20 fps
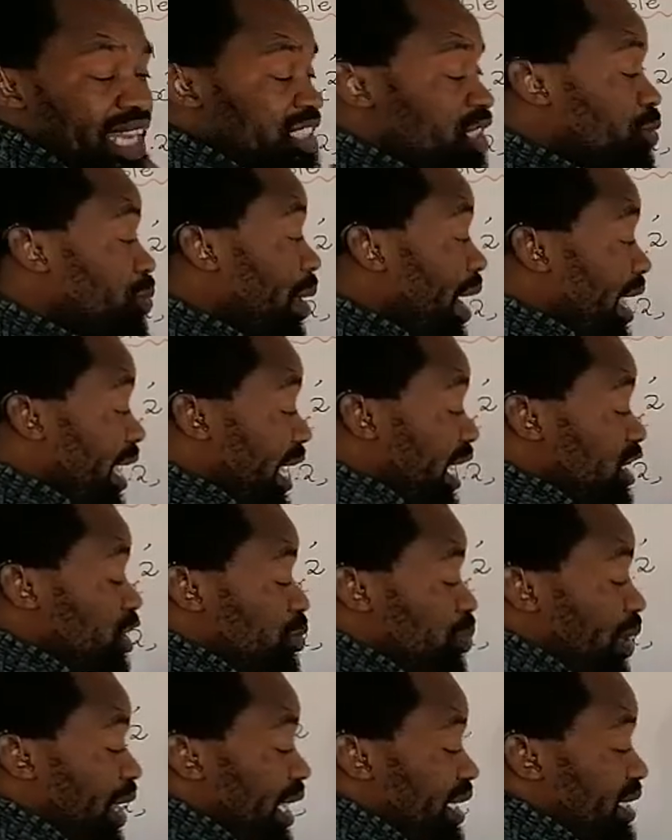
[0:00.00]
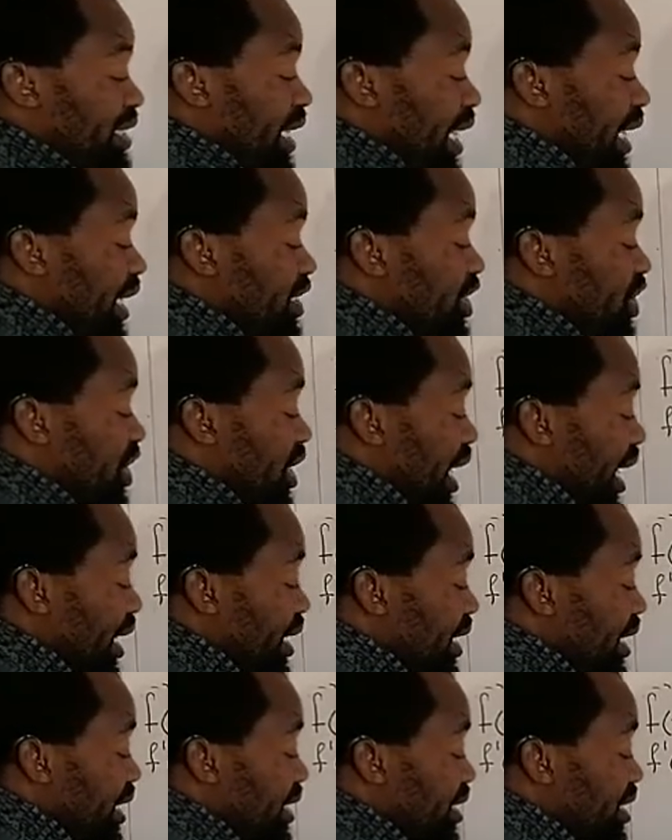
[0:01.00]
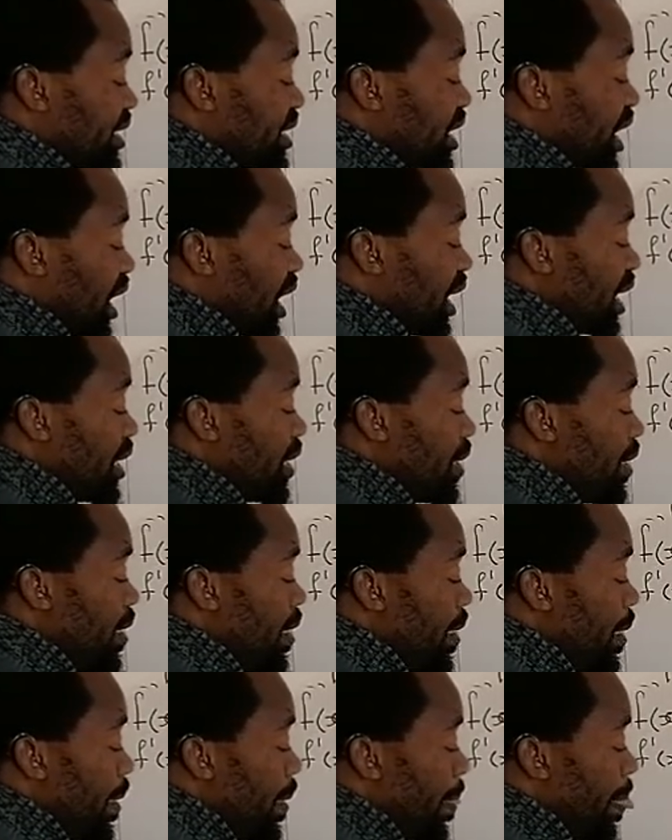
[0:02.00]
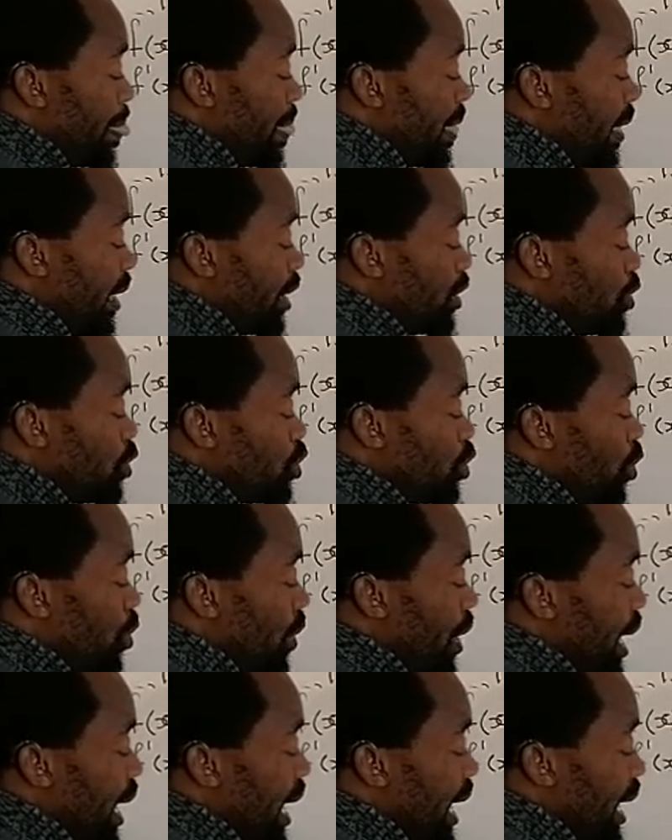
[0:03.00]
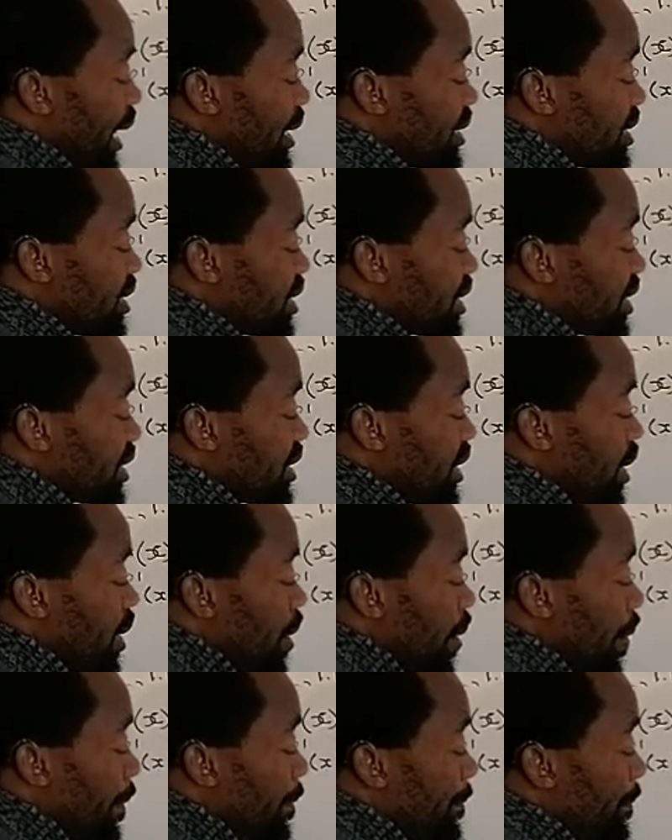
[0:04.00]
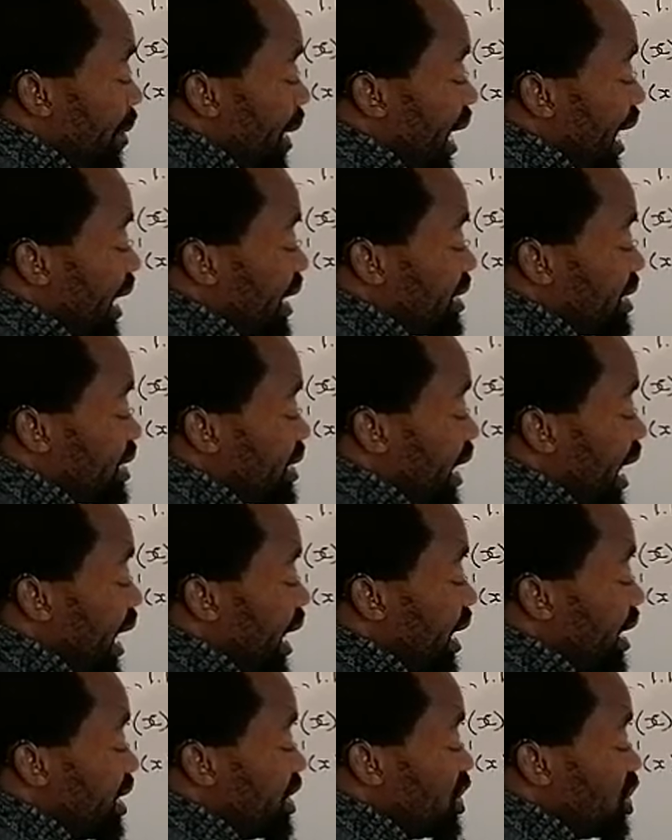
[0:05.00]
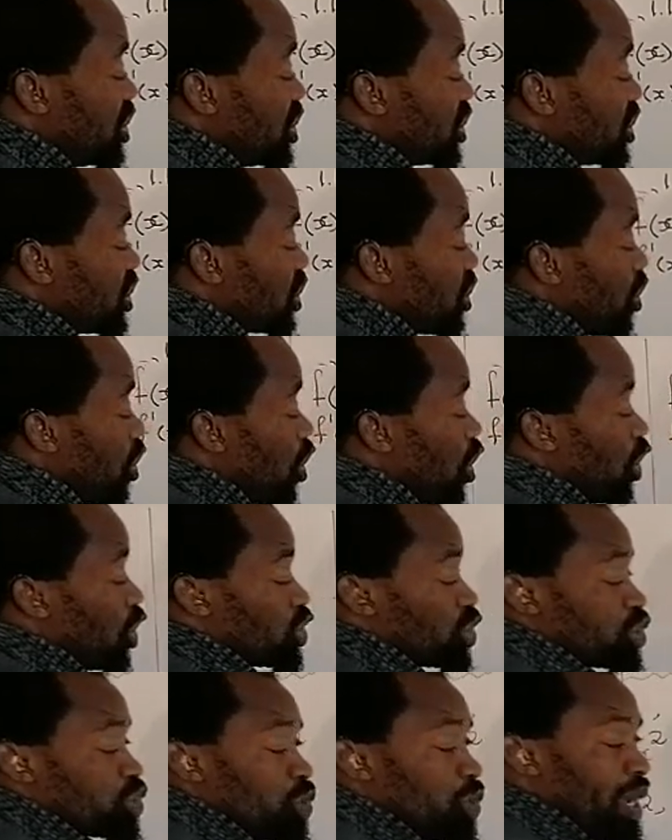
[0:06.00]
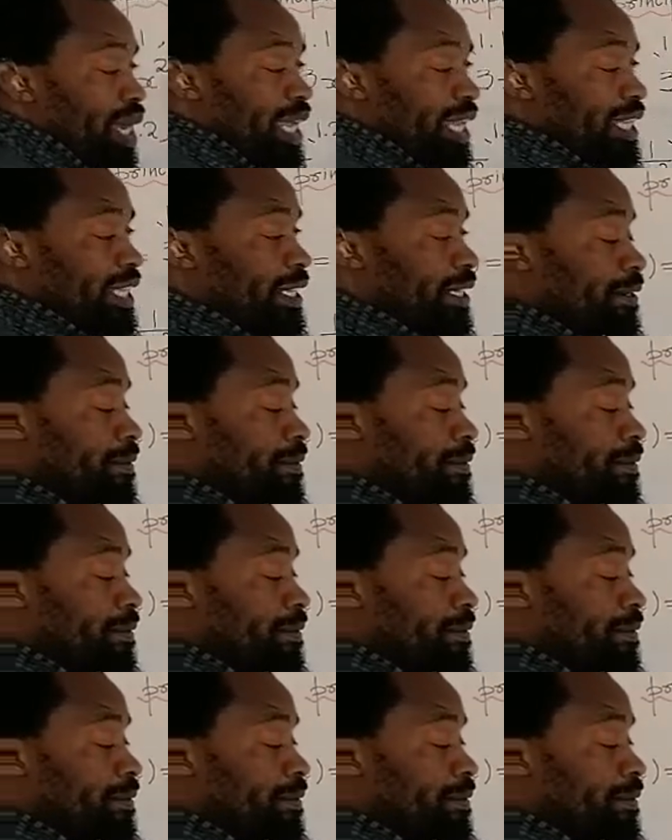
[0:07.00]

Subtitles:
x by x plus h. That is 3 into x plus h all squared.